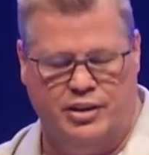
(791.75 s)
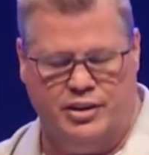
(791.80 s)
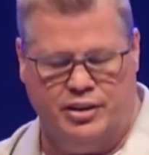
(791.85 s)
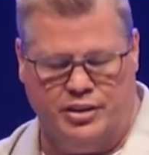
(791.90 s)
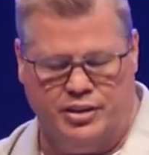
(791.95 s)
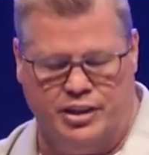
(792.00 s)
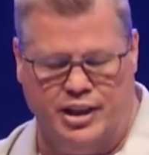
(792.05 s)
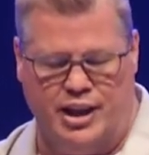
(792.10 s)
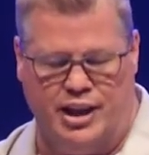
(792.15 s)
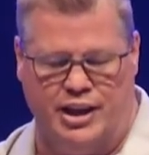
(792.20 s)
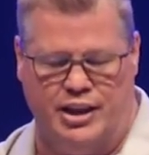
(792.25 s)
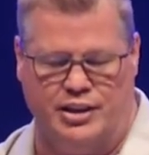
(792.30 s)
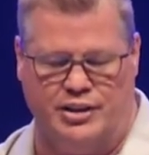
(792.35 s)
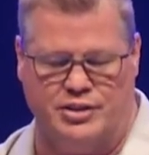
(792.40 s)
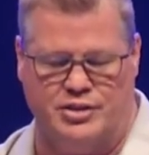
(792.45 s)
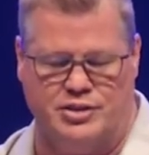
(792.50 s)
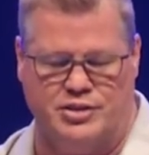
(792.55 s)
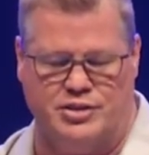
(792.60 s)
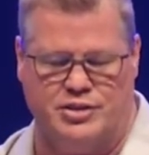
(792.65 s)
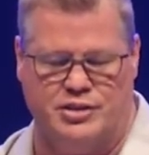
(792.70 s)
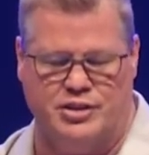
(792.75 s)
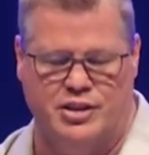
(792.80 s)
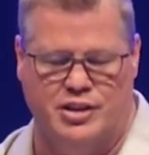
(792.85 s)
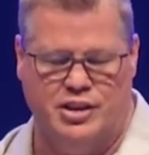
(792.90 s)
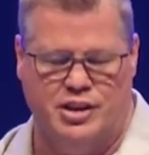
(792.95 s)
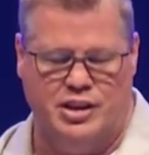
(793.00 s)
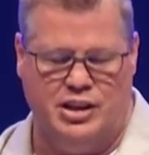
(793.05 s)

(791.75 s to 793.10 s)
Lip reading: things.